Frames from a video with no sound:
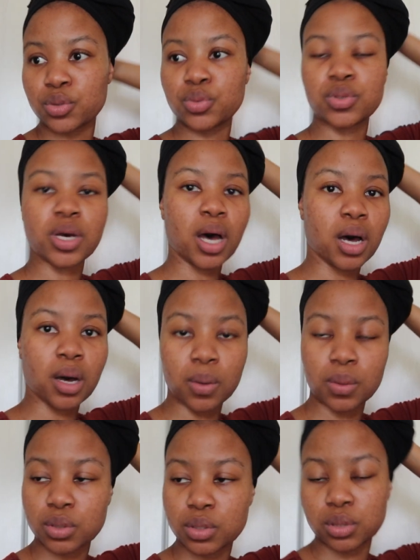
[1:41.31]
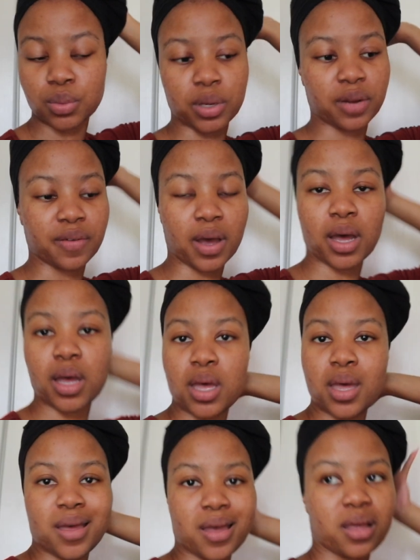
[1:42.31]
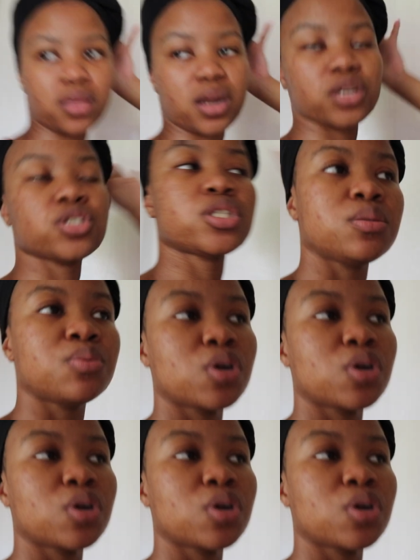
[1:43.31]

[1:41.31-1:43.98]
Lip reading: two towels, whatever, and then I just deep